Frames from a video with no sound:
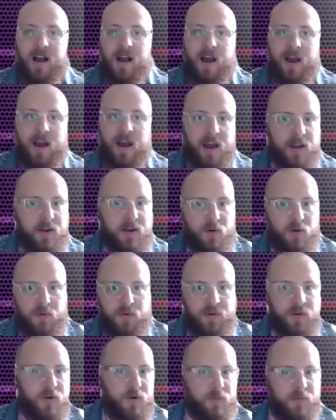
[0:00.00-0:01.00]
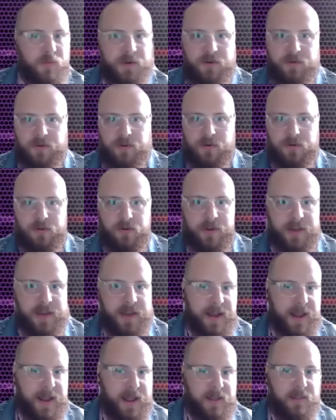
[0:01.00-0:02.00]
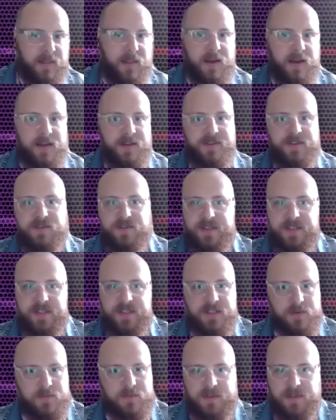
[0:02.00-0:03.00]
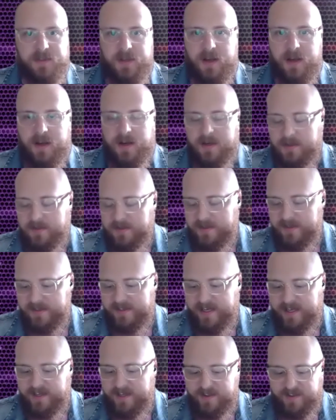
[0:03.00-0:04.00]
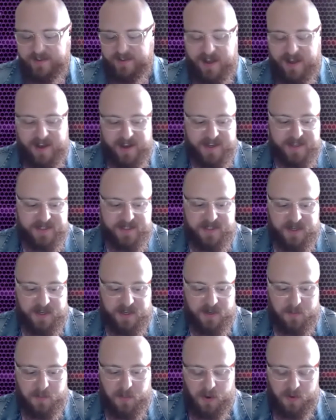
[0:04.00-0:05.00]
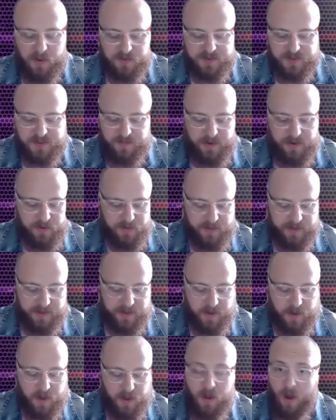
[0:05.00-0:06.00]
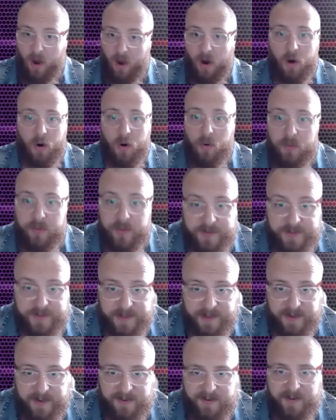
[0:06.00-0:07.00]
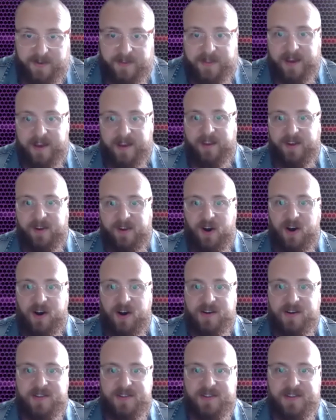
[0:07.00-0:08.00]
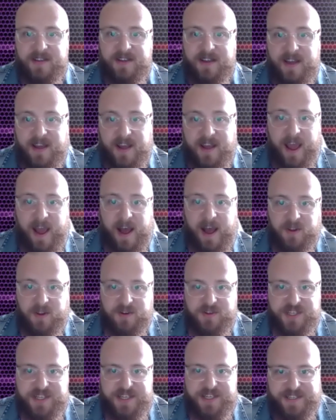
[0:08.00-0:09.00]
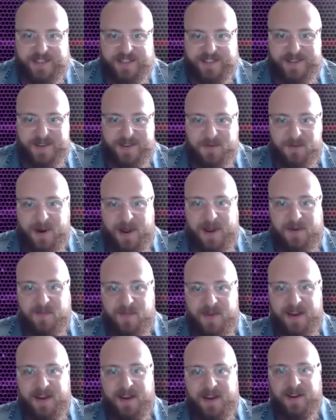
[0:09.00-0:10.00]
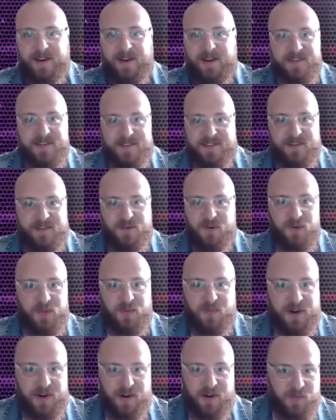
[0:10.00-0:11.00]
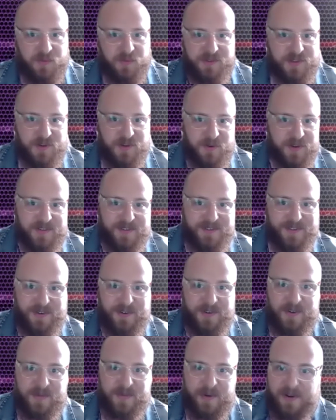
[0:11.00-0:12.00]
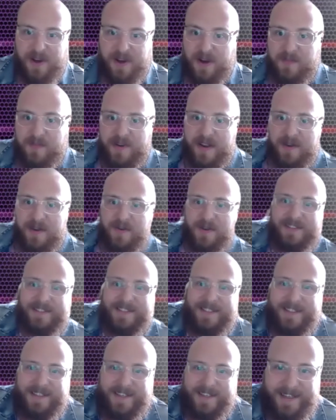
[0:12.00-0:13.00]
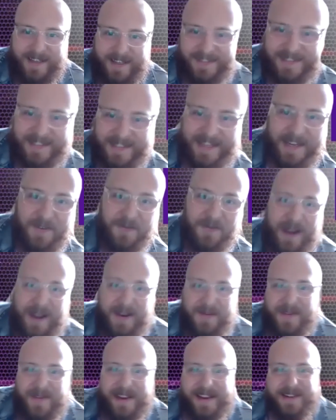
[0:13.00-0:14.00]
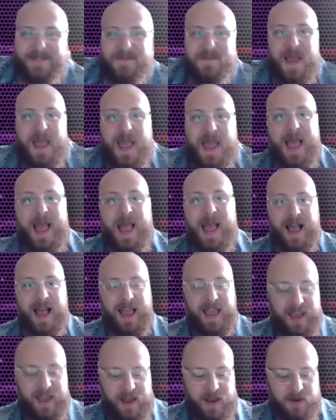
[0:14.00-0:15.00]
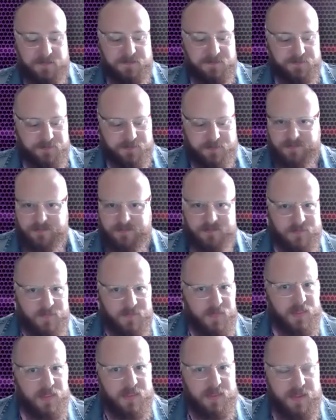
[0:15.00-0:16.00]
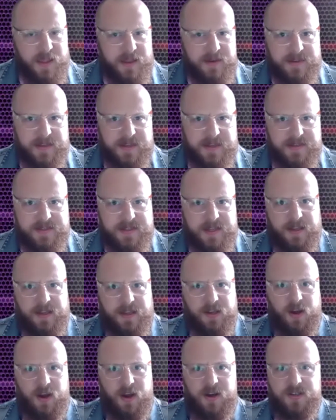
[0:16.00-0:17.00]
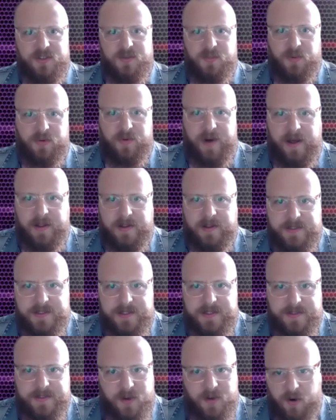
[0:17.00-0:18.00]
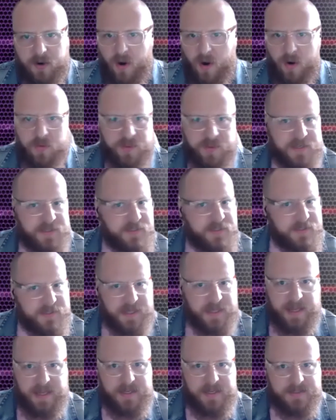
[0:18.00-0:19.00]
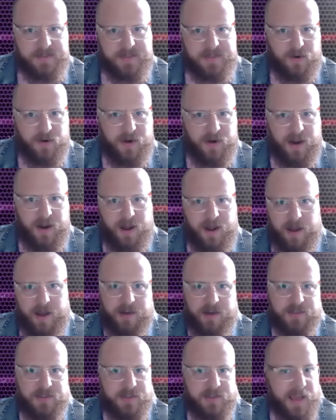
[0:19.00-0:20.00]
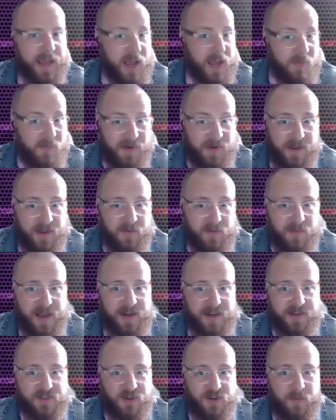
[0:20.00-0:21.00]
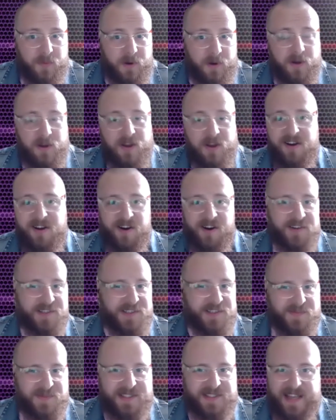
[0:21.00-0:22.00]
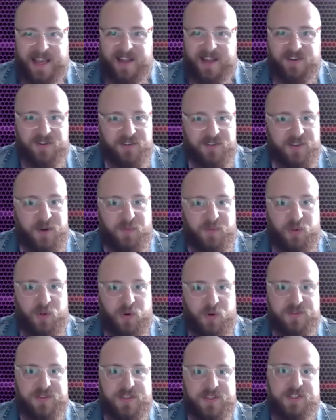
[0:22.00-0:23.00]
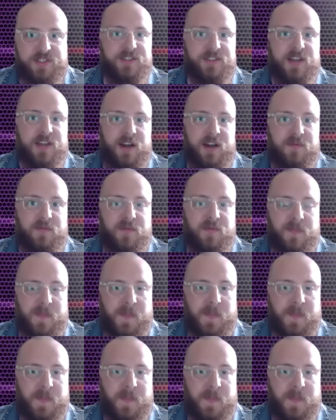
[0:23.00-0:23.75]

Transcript: I, I, know you know when you're looking at headlines you see some uh, sensationalized uh, posts about like oh the tick that can cause the allergies to red meat and us in north america we're so concerned about not being able to, to eat red meat um, and ticks that can cause paralysis. Are, are these things that are actually happening in Manitoba on a substantial level, or is it just kind of,